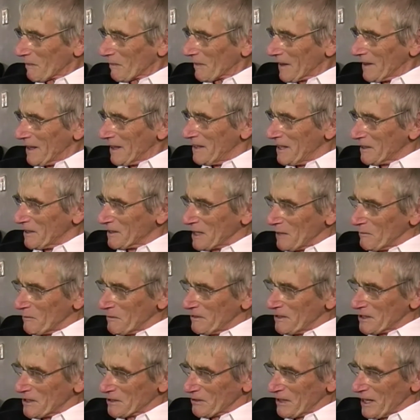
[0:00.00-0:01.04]
I think someone
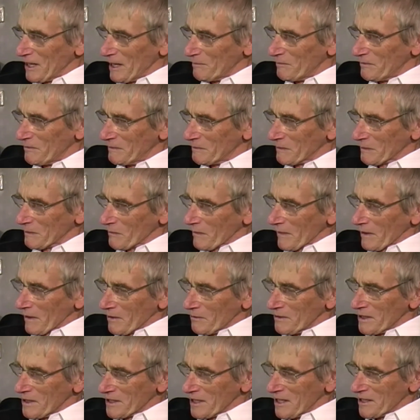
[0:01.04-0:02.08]
described
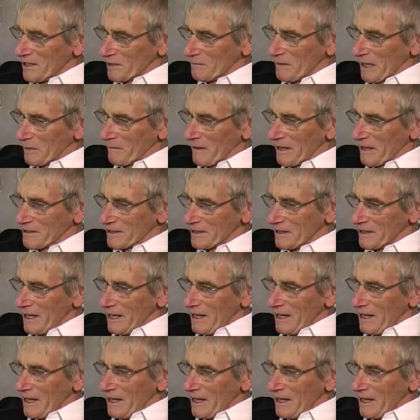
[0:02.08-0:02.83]
research in mathematics